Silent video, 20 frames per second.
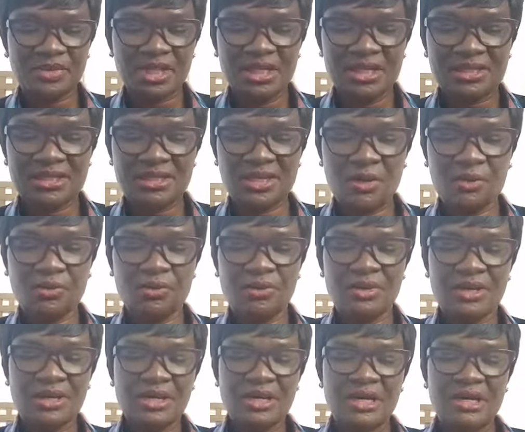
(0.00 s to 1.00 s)

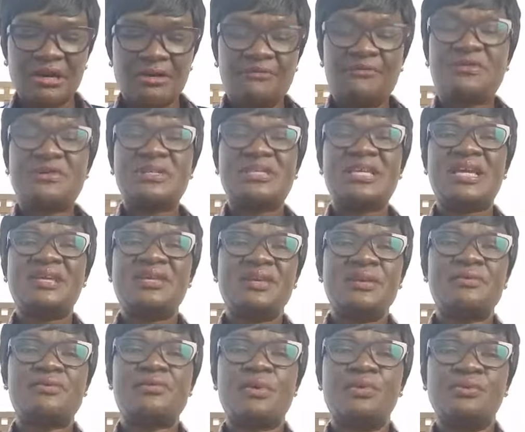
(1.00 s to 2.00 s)
So, for a 10
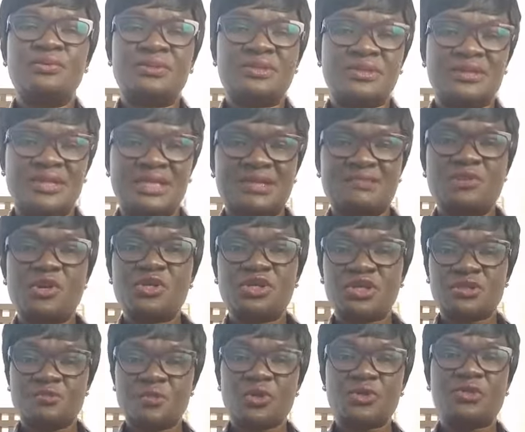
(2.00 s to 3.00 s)
year old, as much
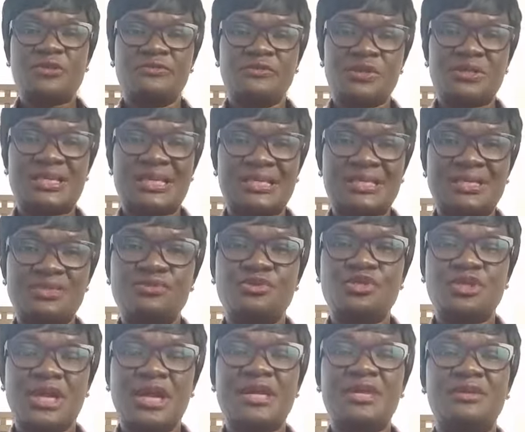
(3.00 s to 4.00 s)
as most of us are still
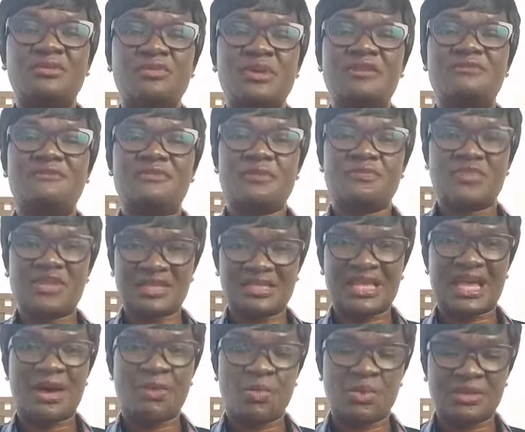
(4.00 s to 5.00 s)
shying away from
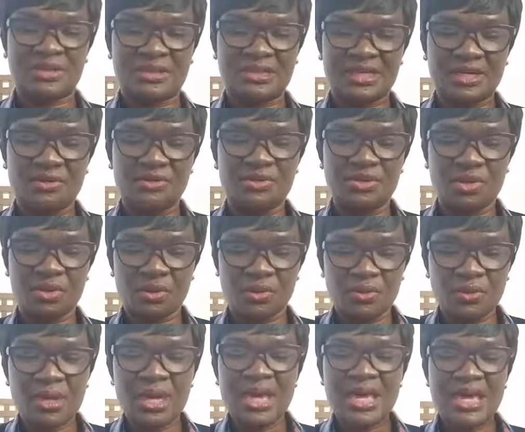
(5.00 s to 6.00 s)
this, I want to tell
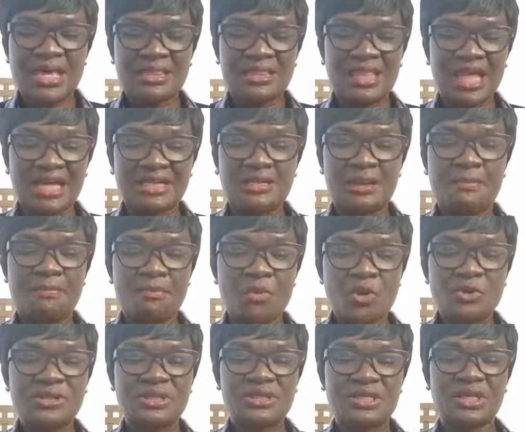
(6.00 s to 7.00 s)
you that
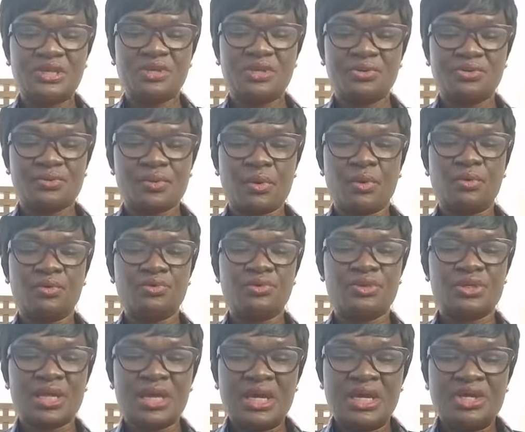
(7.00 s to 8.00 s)
most 10 year
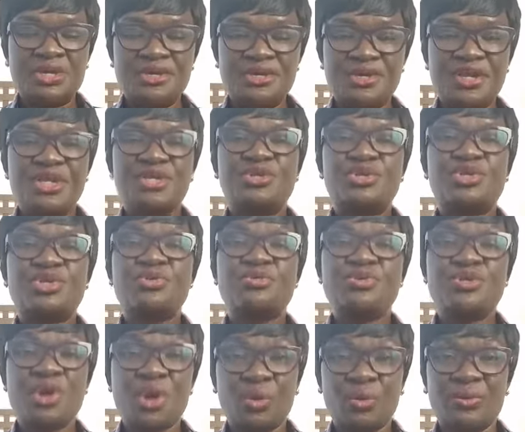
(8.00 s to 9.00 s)
olds need to
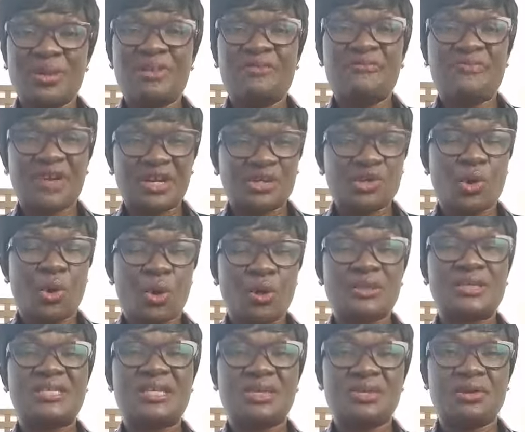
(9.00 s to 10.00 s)
know, in fact,
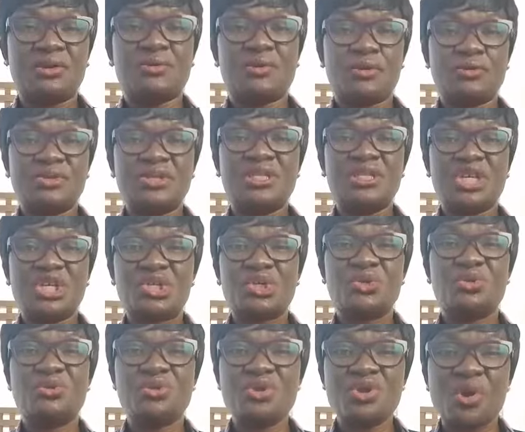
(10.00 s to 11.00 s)
all 10 year olds need
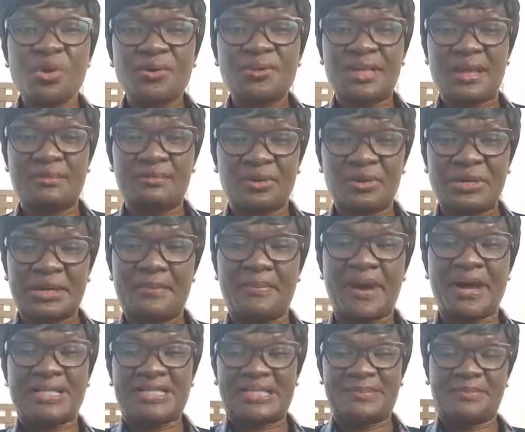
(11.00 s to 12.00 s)
to know their body
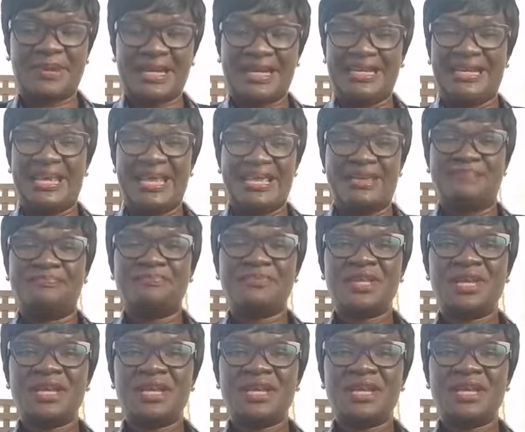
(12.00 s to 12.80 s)
parts by name.